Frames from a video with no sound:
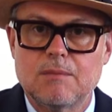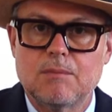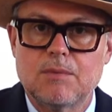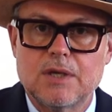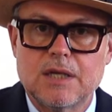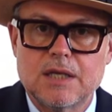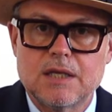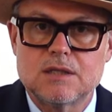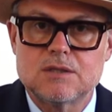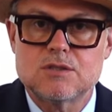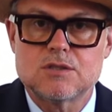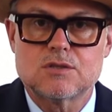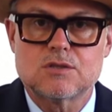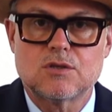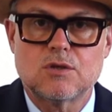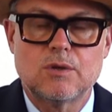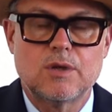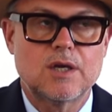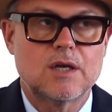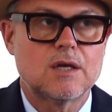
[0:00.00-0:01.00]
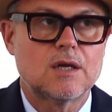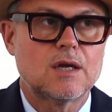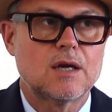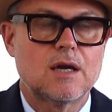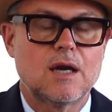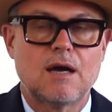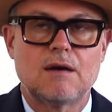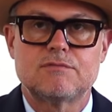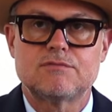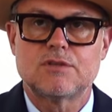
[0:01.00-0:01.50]
money just going
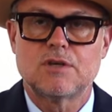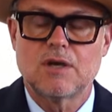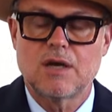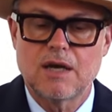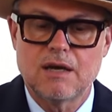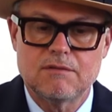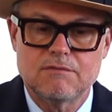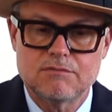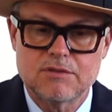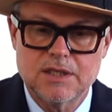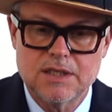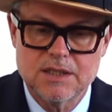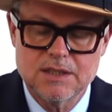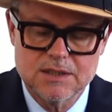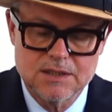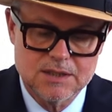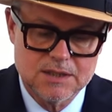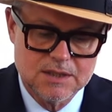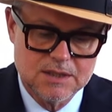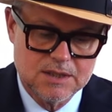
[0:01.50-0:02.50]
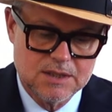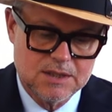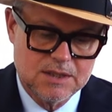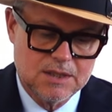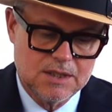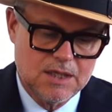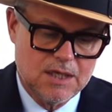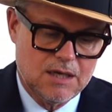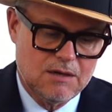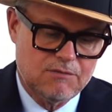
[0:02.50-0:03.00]
after every
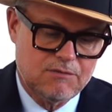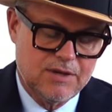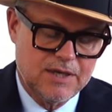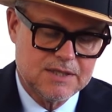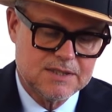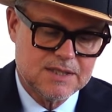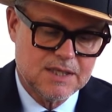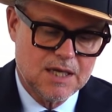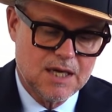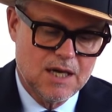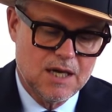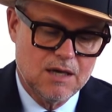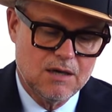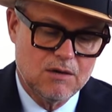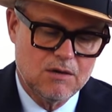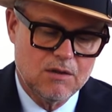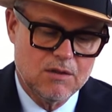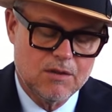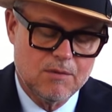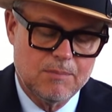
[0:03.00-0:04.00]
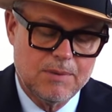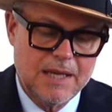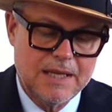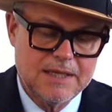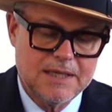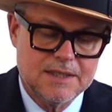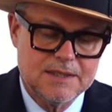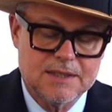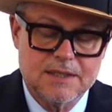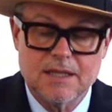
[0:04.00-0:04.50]
fake cigar on the
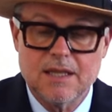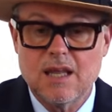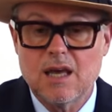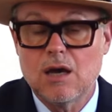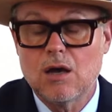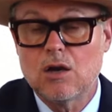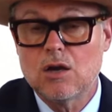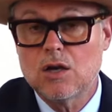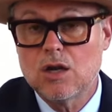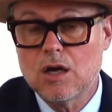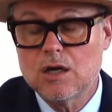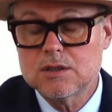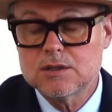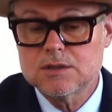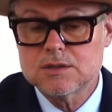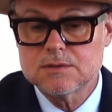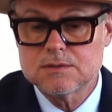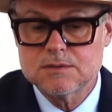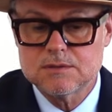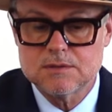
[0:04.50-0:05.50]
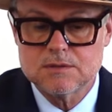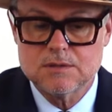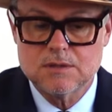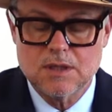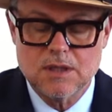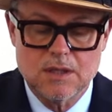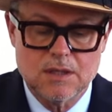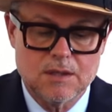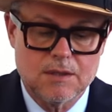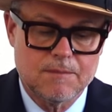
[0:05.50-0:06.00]
planet, and there are a lot.
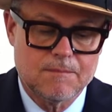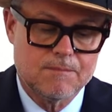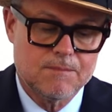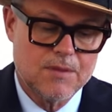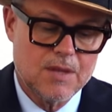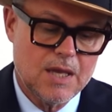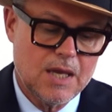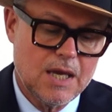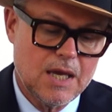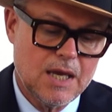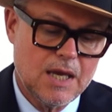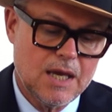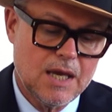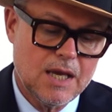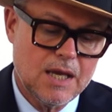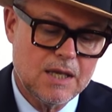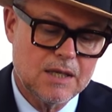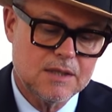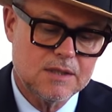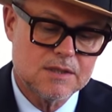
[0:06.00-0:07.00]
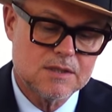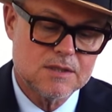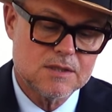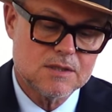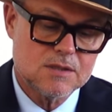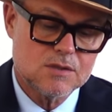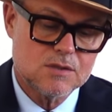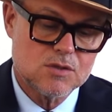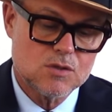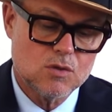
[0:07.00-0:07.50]
Um, and
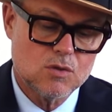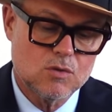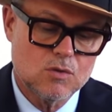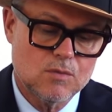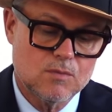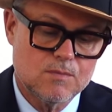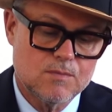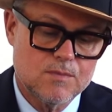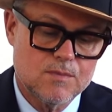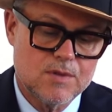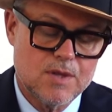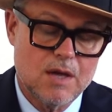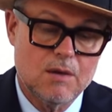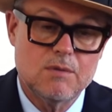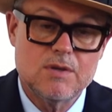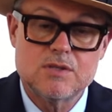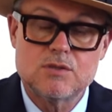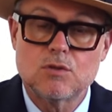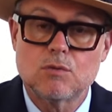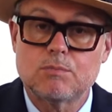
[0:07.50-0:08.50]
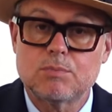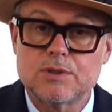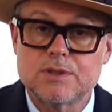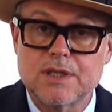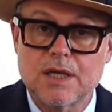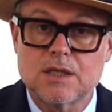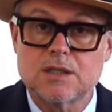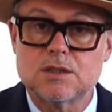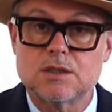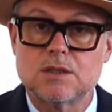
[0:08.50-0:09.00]
so there is no
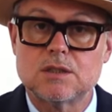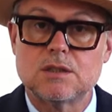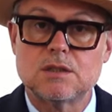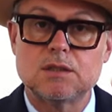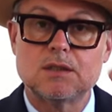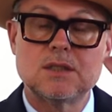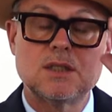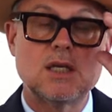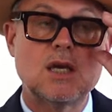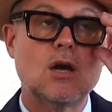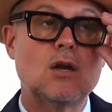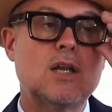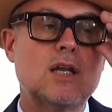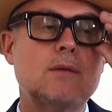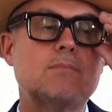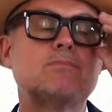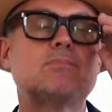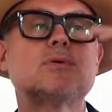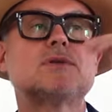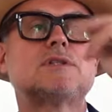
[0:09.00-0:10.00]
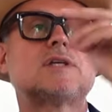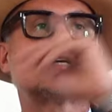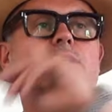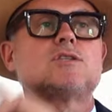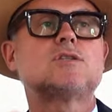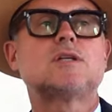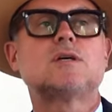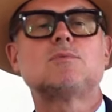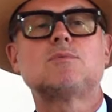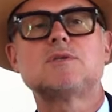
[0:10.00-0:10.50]
protection. The only
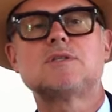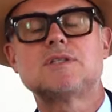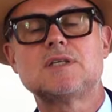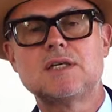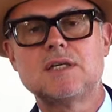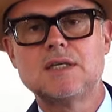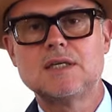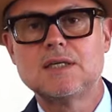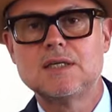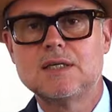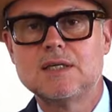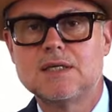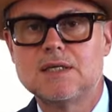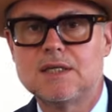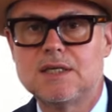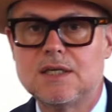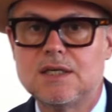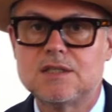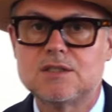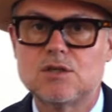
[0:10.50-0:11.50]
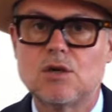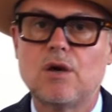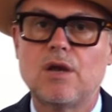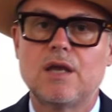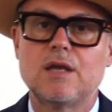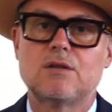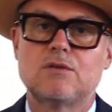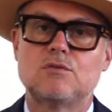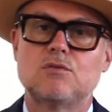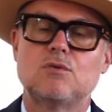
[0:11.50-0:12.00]
protection I would say is
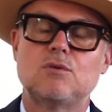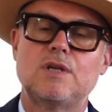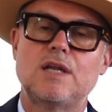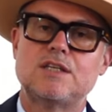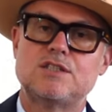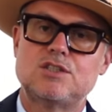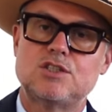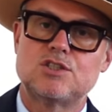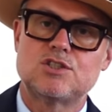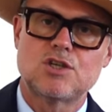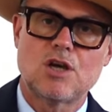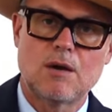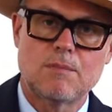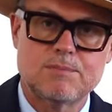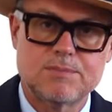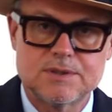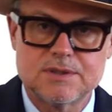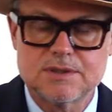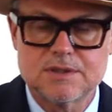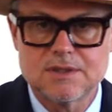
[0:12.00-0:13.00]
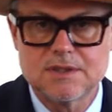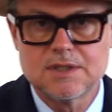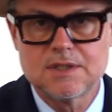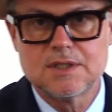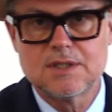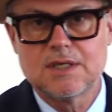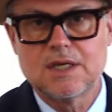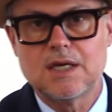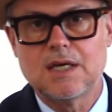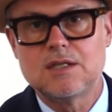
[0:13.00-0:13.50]
going to legit shops
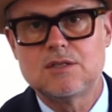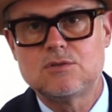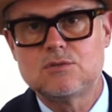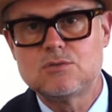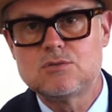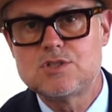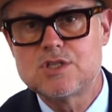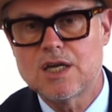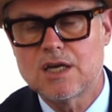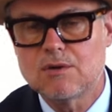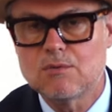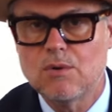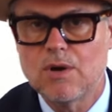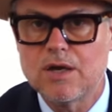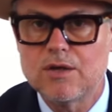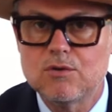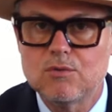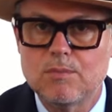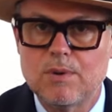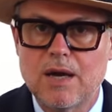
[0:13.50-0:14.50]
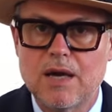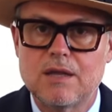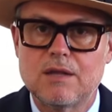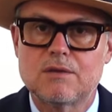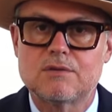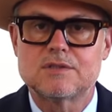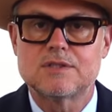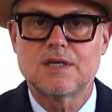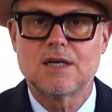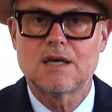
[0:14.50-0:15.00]
and to check where you buy
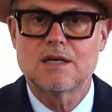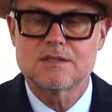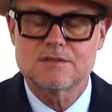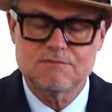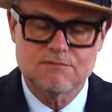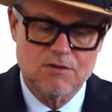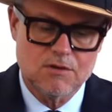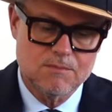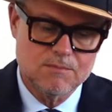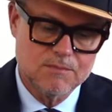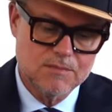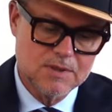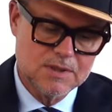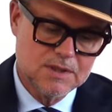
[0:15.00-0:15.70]
your cigars from.